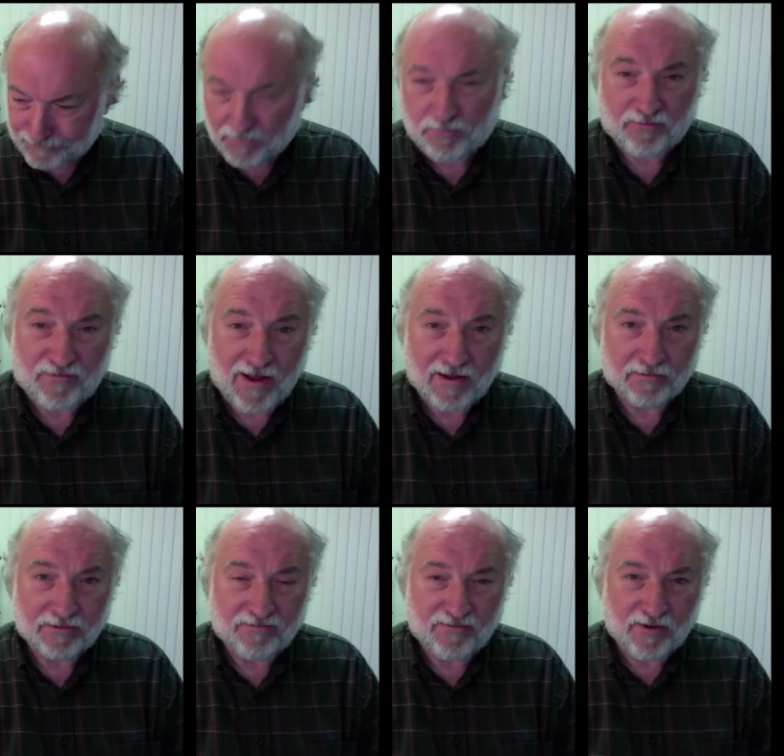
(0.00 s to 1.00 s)

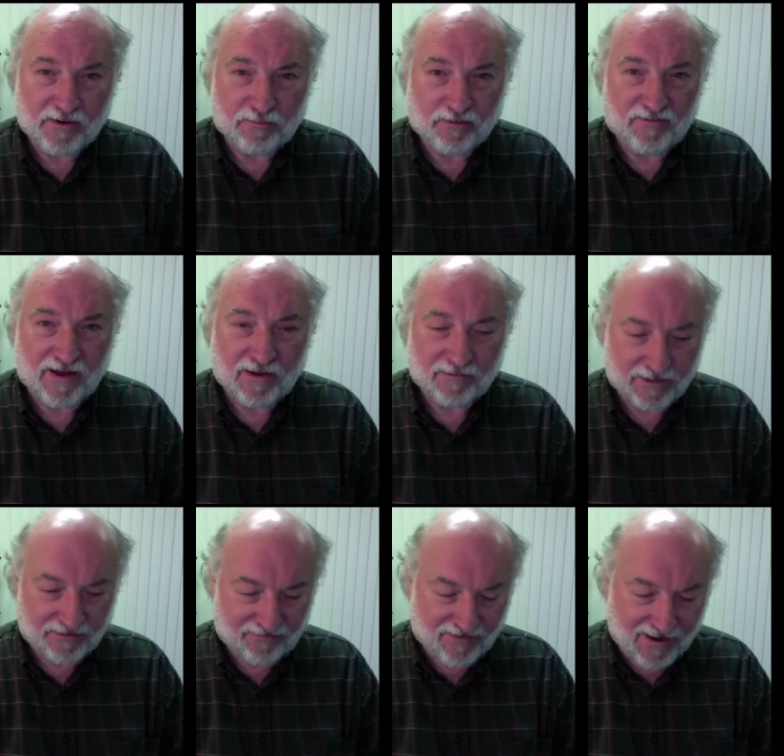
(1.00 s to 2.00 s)
profound, very profound.
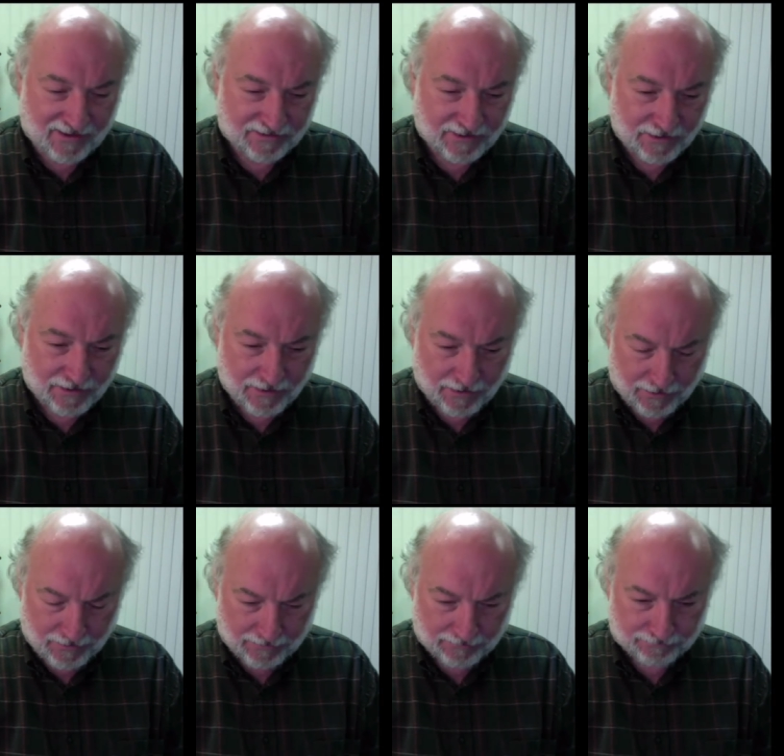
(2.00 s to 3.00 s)
In fact,
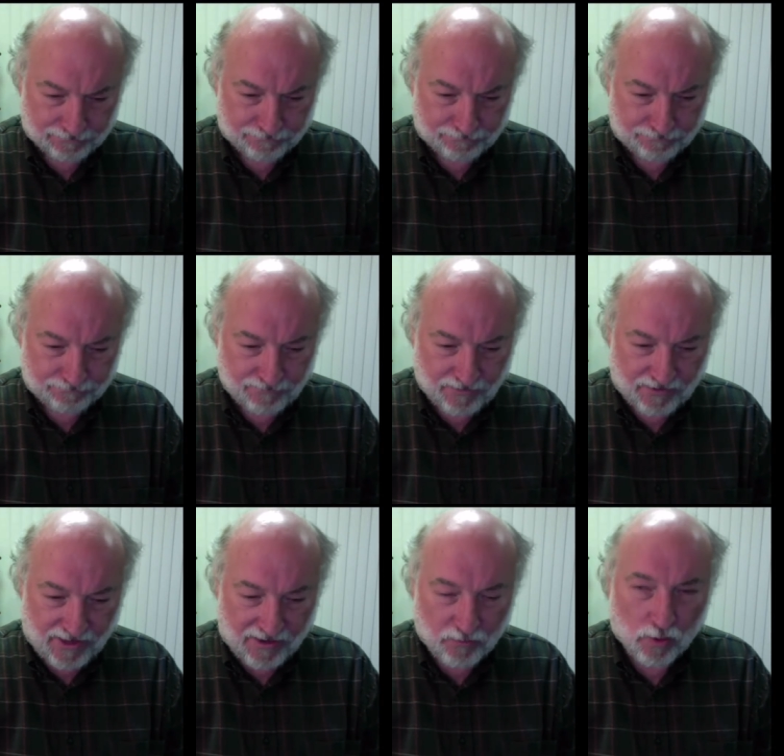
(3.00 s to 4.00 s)

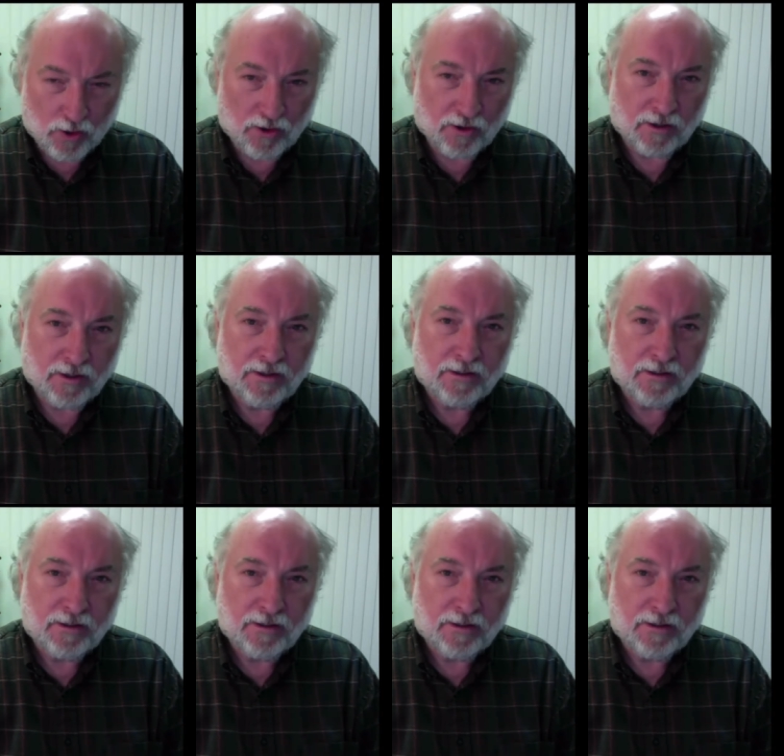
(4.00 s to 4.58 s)
they were